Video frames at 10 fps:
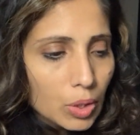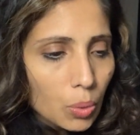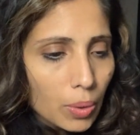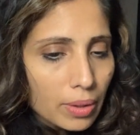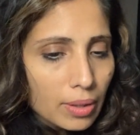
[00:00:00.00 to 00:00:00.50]

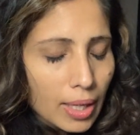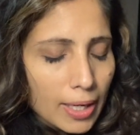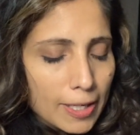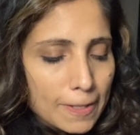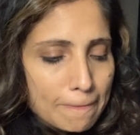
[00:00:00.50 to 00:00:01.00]
your
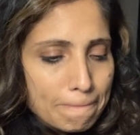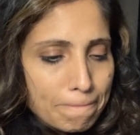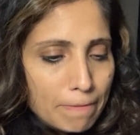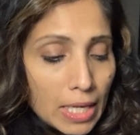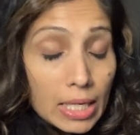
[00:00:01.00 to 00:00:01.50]

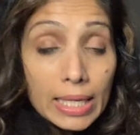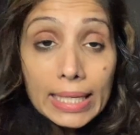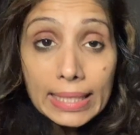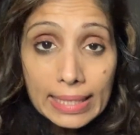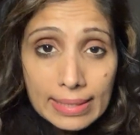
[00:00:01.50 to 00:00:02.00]

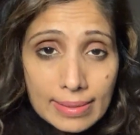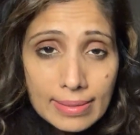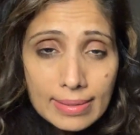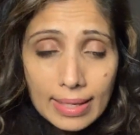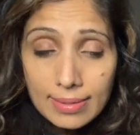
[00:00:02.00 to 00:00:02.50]

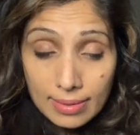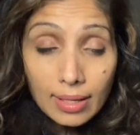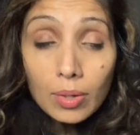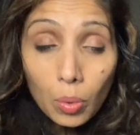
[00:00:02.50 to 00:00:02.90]
kidneys as an